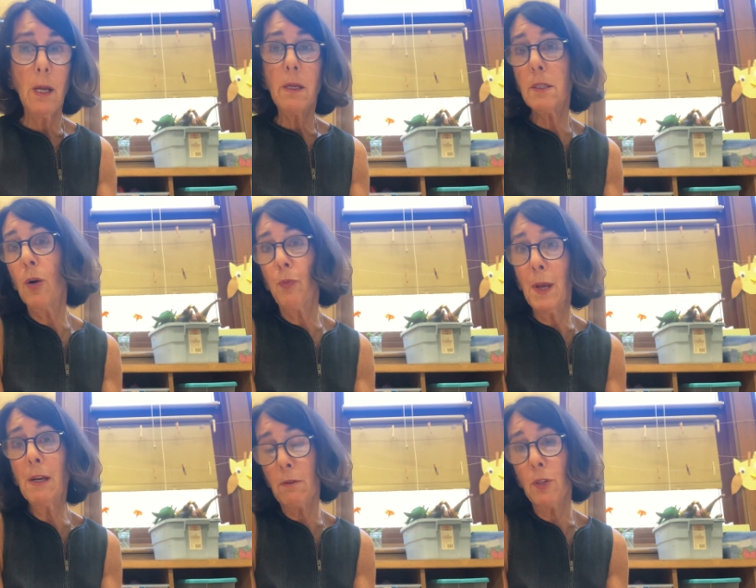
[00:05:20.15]
So
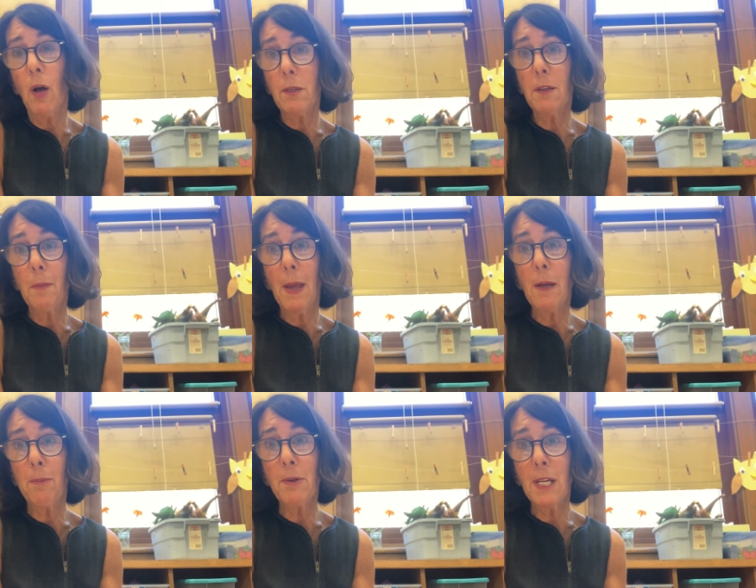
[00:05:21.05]
readers also
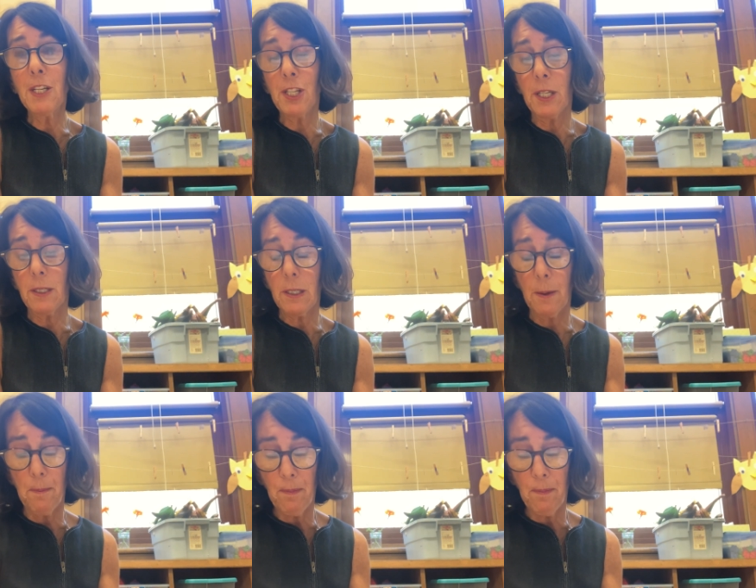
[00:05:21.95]
make predictions.